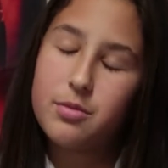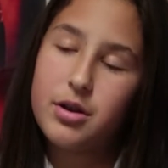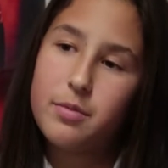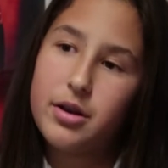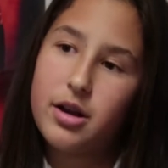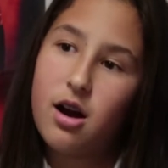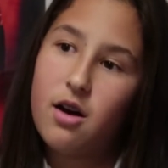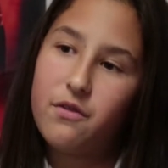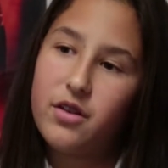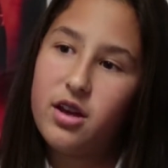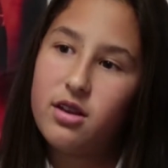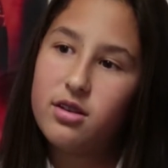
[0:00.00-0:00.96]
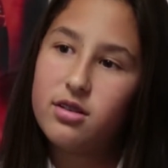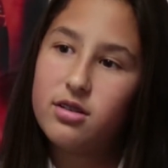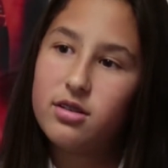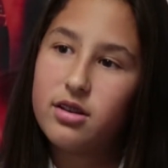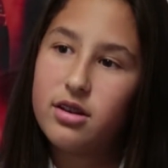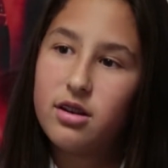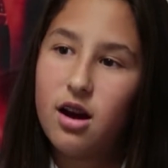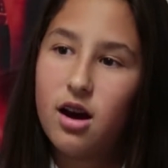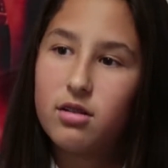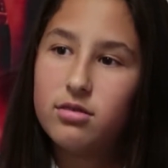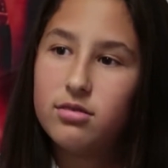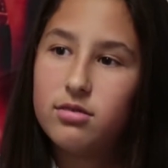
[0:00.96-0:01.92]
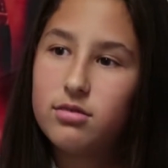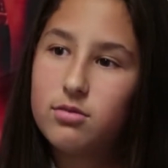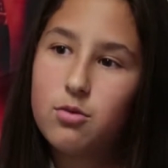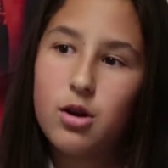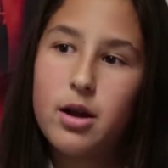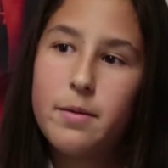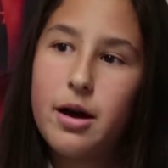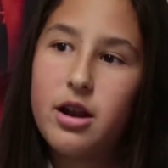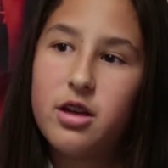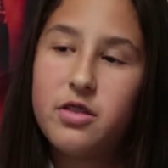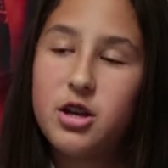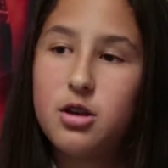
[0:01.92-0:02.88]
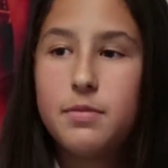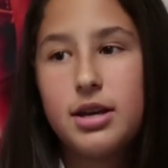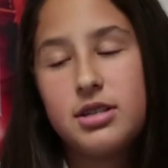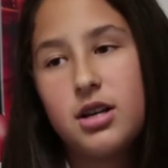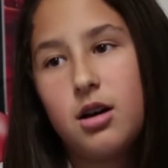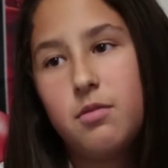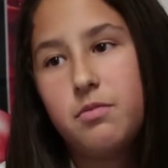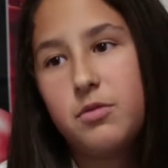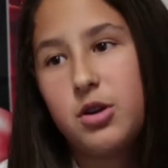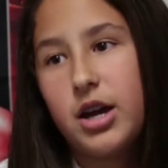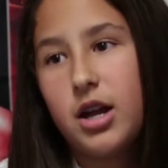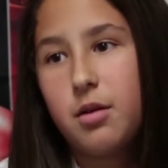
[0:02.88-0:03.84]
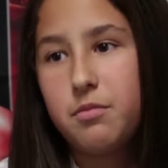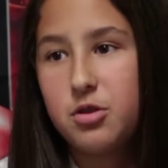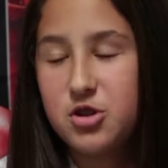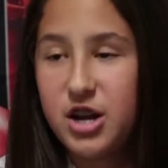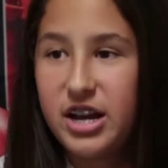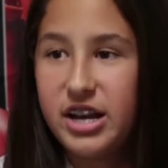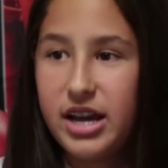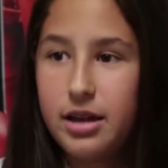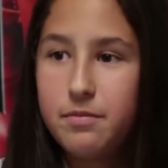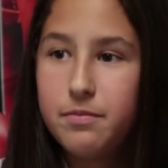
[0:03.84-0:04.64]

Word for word: taught me to be confident, not worry about anything. You mess up, you try again.